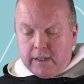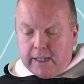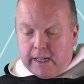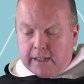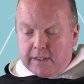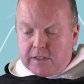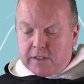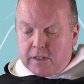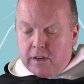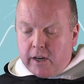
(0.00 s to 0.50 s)

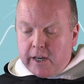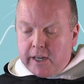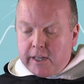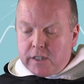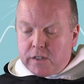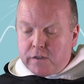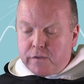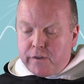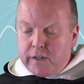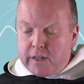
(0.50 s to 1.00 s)
that
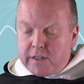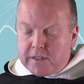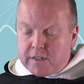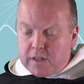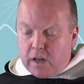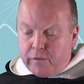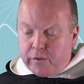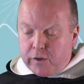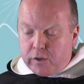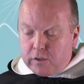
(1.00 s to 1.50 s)
Stein's
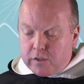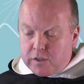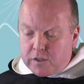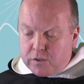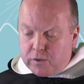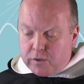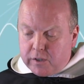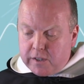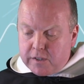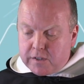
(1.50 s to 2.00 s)
philosophical
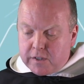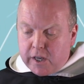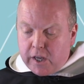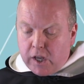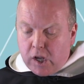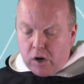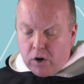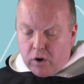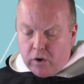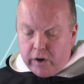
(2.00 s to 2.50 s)
studies
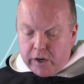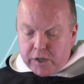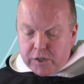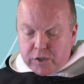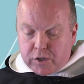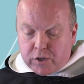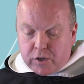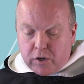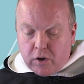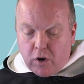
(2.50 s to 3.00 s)

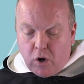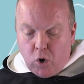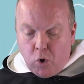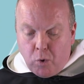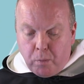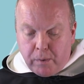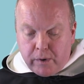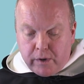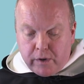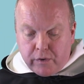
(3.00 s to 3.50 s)
encouraged her
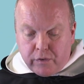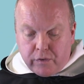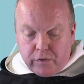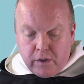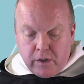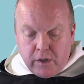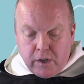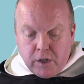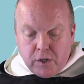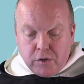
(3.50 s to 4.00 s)

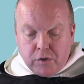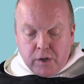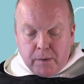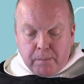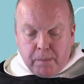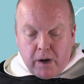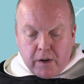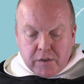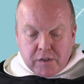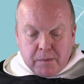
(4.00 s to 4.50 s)
openness to the
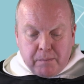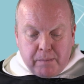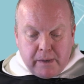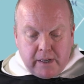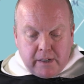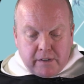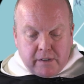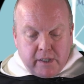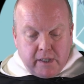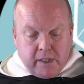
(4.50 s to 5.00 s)

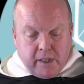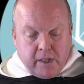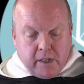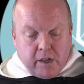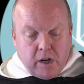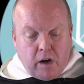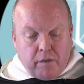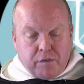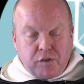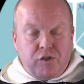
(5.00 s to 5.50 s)
possibility
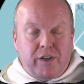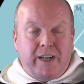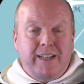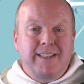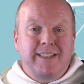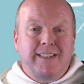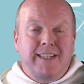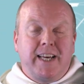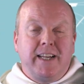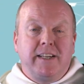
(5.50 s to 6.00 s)
of
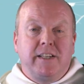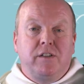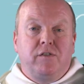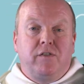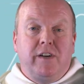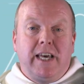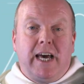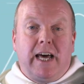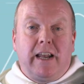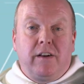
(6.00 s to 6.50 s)

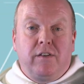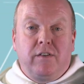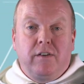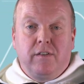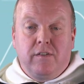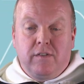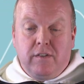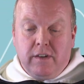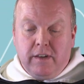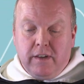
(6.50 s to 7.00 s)
transcendent
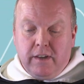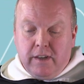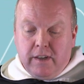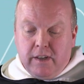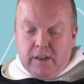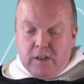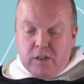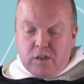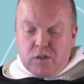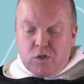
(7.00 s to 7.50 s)
realities.
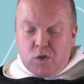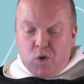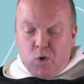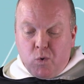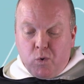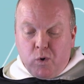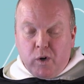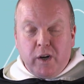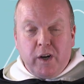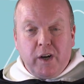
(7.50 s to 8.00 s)

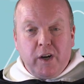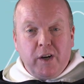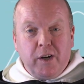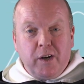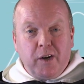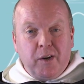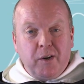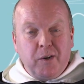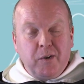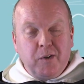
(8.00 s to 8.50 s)
So
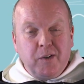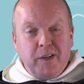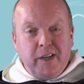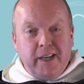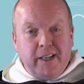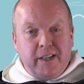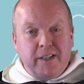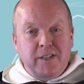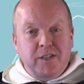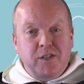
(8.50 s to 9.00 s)

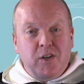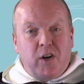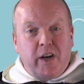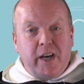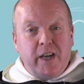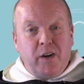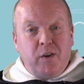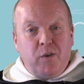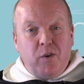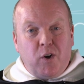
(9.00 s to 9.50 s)
Edith
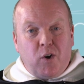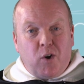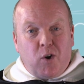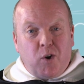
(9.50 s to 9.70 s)
Stein,